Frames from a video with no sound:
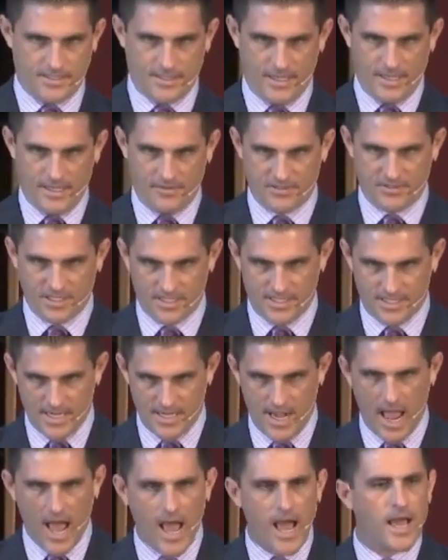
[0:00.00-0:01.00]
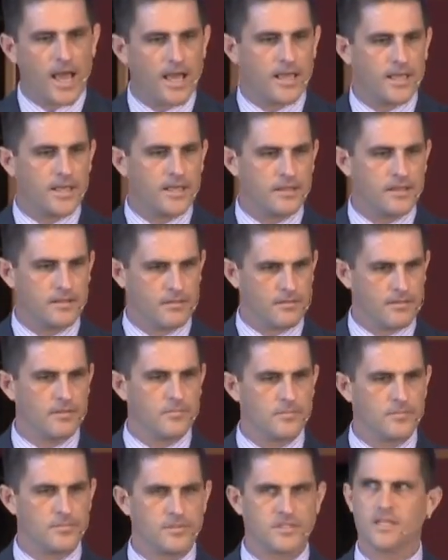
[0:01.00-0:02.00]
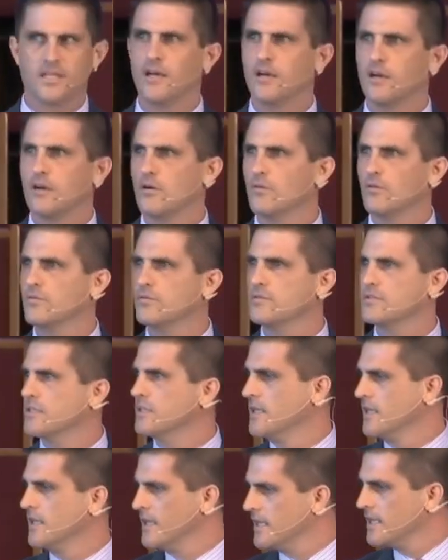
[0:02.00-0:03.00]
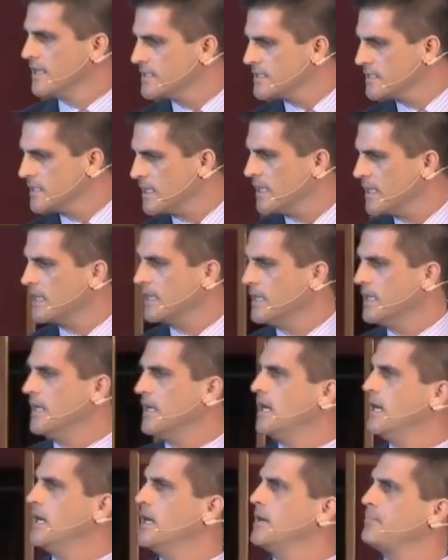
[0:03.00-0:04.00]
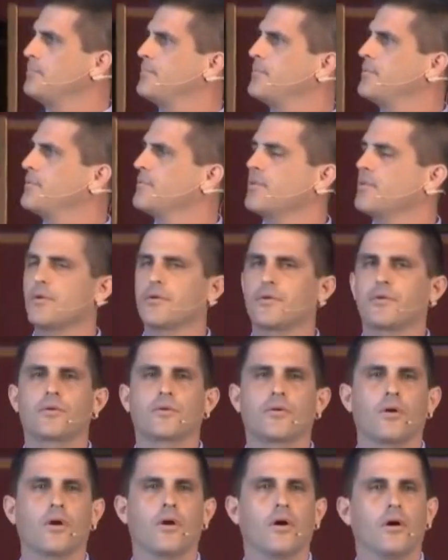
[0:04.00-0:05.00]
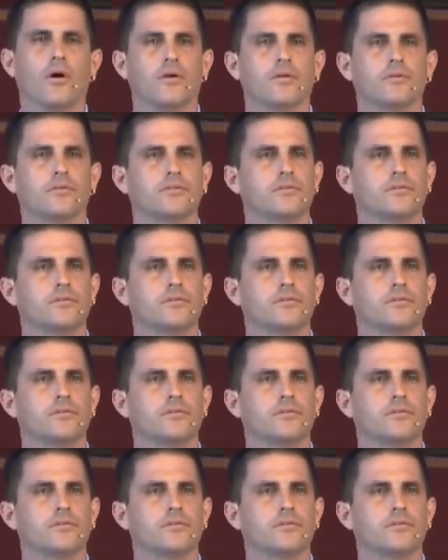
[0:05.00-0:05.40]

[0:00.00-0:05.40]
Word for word: they have to deny themselves and take up their cross